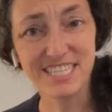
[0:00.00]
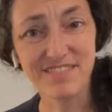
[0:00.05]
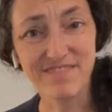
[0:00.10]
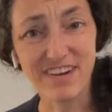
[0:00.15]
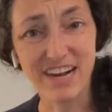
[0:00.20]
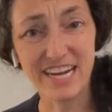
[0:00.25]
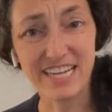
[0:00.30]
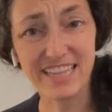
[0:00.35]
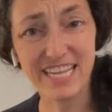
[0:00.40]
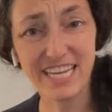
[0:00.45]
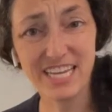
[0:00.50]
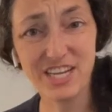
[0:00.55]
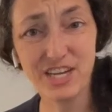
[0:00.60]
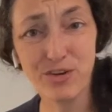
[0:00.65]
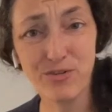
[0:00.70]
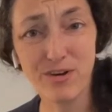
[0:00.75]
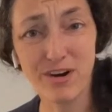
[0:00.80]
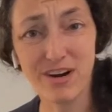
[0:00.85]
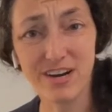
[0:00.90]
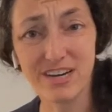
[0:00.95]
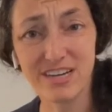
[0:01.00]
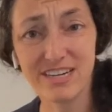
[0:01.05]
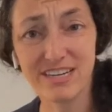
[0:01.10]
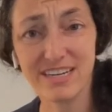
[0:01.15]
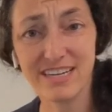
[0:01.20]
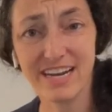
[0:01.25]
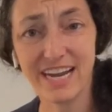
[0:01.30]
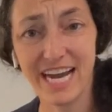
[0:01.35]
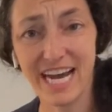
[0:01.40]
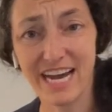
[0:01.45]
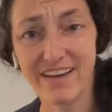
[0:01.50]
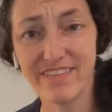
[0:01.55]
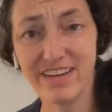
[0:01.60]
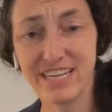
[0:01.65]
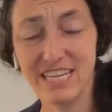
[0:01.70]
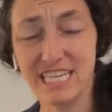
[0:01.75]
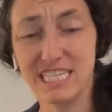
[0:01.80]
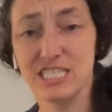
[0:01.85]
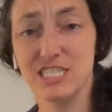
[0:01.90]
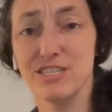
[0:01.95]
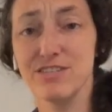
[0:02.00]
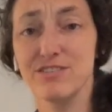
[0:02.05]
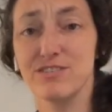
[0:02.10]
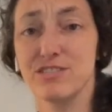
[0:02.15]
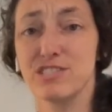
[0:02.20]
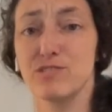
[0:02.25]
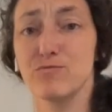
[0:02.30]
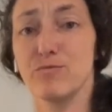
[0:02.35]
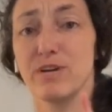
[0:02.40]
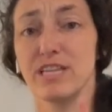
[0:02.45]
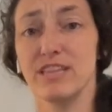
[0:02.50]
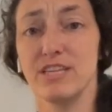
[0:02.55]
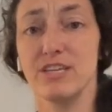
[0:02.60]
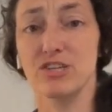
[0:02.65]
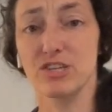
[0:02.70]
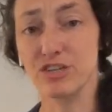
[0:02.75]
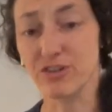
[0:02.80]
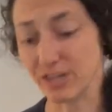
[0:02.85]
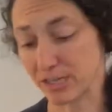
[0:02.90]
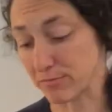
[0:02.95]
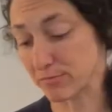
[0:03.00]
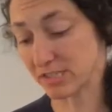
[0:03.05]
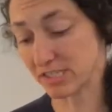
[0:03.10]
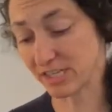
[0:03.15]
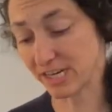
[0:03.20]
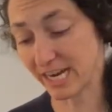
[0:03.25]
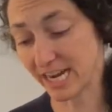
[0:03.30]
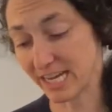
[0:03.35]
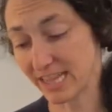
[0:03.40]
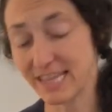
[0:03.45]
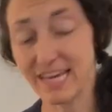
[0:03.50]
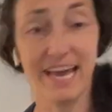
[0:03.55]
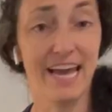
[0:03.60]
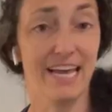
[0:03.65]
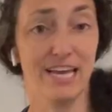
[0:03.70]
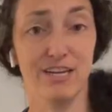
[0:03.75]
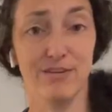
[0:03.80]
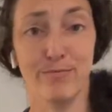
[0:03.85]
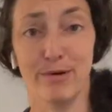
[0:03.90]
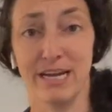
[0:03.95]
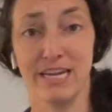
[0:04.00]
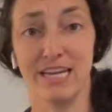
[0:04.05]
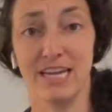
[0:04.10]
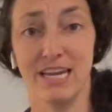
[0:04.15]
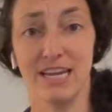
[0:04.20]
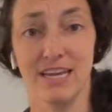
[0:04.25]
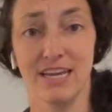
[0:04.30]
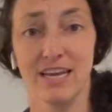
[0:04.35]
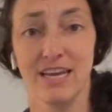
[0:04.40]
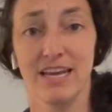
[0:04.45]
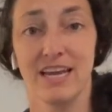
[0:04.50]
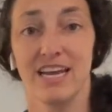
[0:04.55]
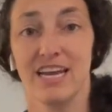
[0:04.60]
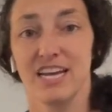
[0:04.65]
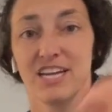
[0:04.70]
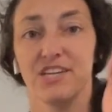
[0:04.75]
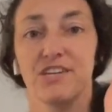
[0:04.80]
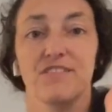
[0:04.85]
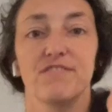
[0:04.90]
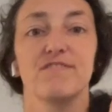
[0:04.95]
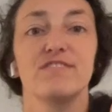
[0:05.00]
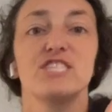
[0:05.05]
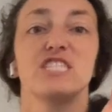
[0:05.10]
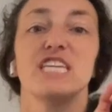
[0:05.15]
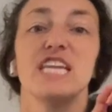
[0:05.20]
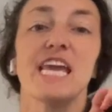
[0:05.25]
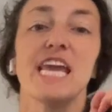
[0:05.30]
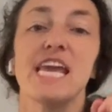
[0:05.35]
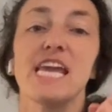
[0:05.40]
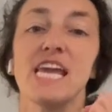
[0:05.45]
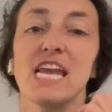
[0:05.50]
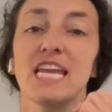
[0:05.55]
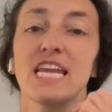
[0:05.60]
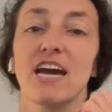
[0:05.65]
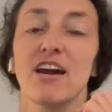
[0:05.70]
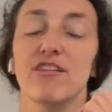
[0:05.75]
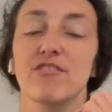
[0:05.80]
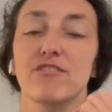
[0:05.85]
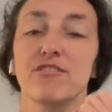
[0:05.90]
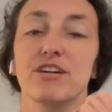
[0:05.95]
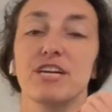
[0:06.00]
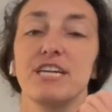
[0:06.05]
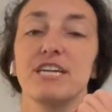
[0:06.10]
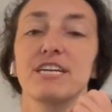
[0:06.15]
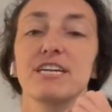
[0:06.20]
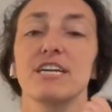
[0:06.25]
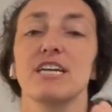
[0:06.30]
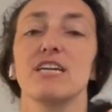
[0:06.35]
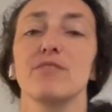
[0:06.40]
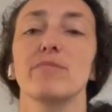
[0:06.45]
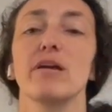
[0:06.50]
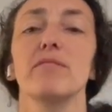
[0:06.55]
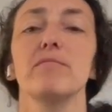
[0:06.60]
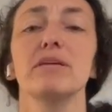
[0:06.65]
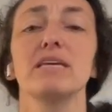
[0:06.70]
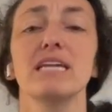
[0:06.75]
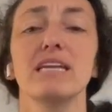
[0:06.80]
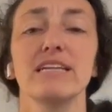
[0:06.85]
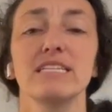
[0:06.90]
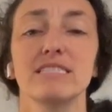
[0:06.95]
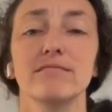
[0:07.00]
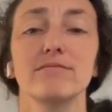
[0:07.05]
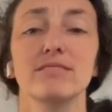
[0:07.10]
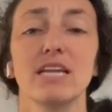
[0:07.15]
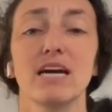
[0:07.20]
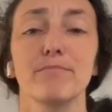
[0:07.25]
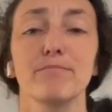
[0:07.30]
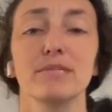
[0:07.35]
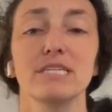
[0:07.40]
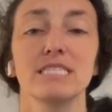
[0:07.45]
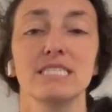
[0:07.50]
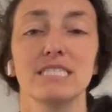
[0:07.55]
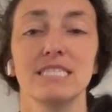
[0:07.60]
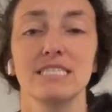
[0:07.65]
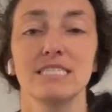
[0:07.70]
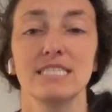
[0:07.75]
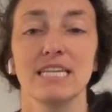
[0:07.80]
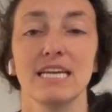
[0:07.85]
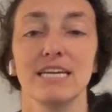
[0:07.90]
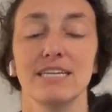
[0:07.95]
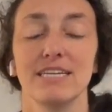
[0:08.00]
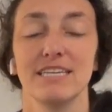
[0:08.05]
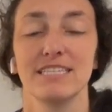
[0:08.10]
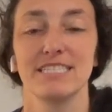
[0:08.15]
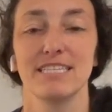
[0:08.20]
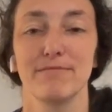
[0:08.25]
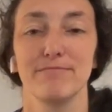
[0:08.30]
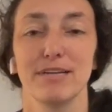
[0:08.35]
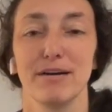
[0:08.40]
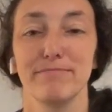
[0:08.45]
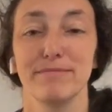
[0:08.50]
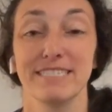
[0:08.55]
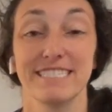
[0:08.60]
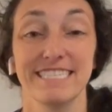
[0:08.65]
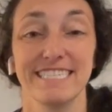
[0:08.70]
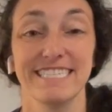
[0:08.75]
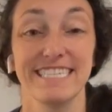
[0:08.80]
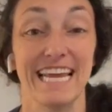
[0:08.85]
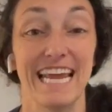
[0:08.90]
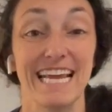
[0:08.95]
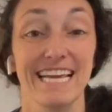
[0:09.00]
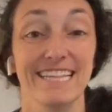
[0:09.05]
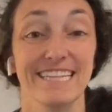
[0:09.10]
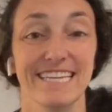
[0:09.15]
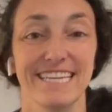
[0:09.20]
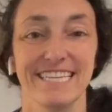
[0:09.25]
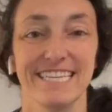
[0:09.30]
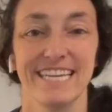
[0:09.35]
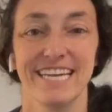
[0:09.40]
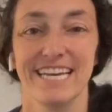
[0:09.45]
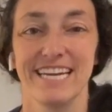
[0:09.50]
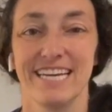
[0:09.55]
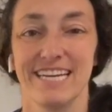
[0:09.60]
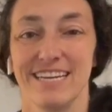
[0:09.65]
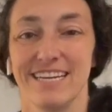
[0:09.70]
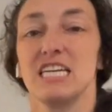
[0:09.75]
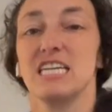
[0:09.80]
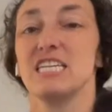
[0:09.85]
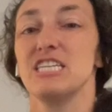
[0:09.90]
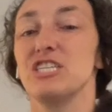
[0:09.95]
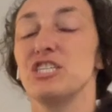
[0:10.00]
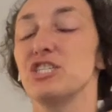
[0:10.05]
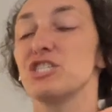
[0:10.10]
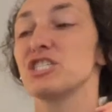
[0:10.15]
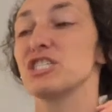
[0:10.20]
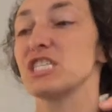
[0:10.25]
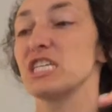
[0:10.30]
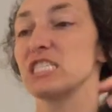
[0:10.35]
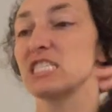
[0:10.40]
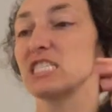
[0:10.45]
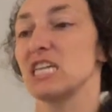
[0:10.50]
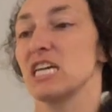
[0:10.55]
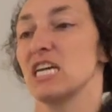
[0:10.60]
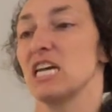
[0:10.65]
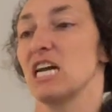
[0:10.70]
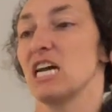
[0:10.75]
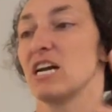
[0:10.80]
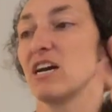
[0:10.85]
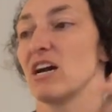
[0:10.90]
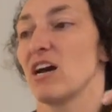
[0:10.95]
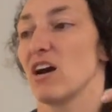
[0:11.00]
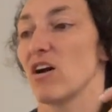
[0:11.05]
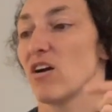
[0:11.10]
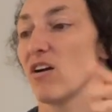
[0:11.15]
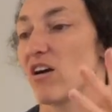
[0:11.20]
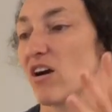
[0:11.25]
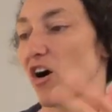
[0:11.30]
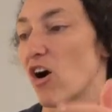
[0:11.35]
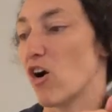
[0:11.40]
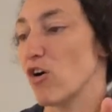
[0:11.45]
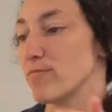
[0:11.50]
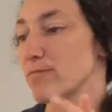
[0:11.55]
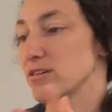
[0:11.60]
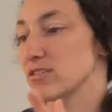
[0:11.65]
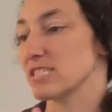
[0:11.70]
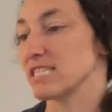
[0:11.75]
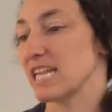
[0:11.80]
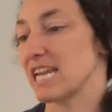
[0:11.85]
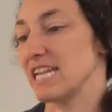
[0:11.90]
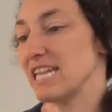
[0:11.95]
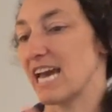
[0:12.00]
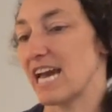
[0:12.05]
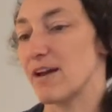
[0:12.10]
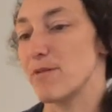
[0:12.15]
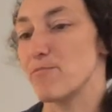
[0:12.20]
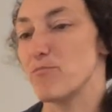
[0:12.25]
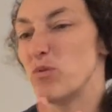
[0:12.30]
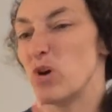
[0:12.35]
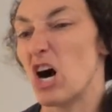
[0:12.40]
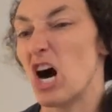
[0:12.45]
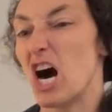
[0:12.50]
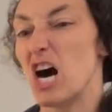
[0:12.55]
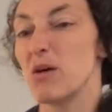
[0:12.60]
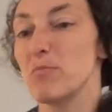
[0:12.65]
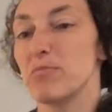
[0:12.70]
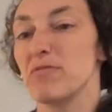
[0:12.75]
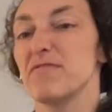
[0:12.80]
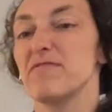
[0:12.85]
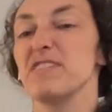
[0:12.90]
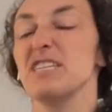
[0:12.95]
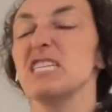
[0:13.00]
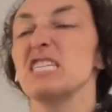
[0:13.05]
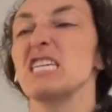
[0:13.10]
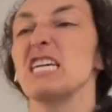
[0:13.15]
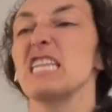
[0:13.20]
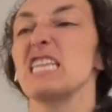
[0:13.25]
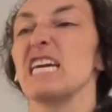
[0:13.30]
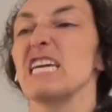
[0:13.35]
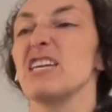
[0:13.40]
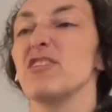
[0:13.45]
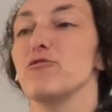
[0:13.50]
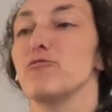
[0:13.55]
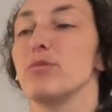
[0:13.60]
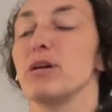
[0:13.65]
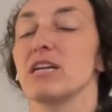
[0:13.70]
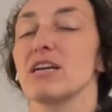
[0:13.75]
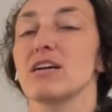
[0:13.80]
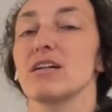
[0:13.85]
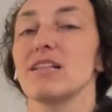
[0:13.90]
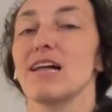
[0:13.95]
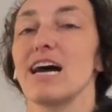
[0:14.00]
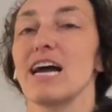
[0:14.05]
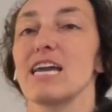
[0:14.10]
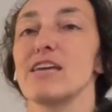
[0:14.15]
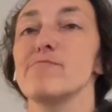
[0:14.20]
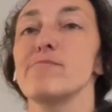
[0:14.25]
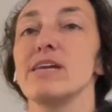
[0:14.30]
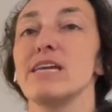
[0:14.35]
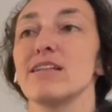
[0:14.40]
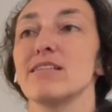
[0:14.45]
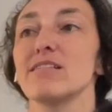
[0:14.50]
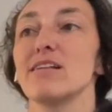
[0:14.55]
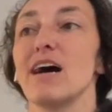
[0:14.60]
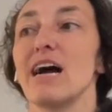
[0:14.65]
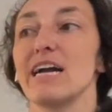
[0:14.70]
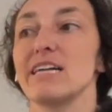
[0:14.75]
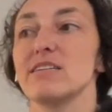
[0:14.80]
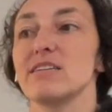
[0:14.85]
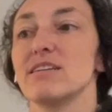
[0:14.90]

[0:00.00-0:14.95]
you find that you are having issues with your grip strength and biking. You're fatiguing out through here. You may be getting some numbness and tingling. You're just almost getting that pump feeling that you've been climbing a lot.